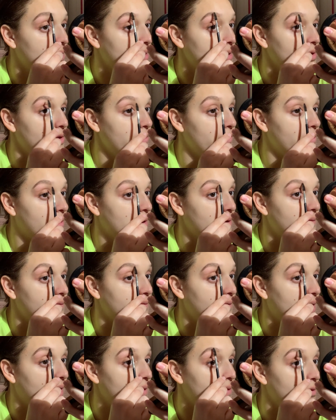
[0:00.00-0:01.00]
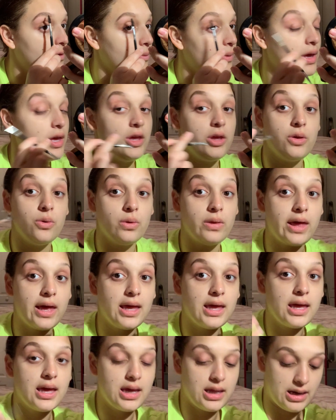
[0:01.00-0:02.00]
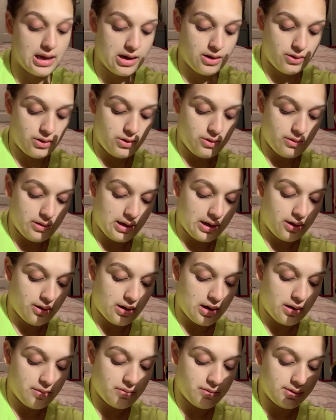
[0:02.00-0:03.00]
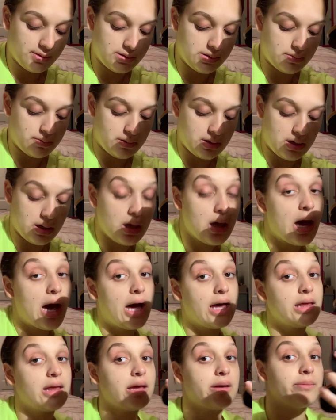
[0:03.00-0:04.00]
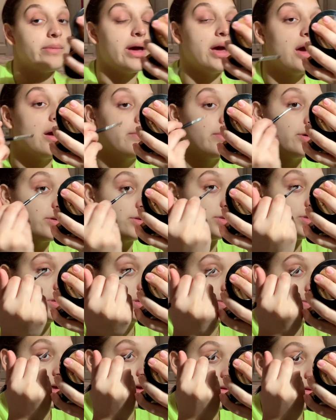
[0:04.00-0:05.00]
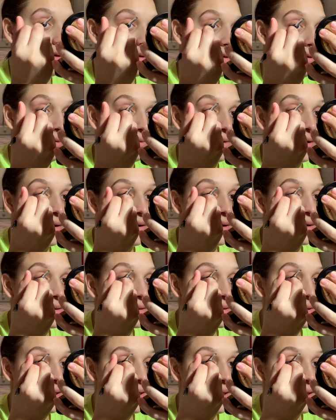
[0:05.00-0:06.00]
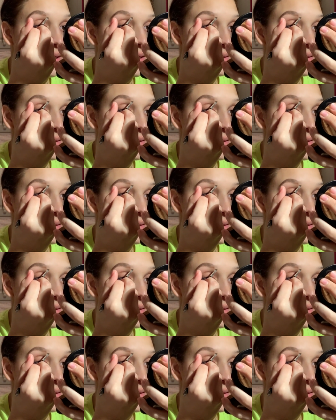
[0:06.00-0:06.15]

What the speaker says: You can find the way you like it and how you like your eyebrows, but I like my eyebrows just to be on the little darker side,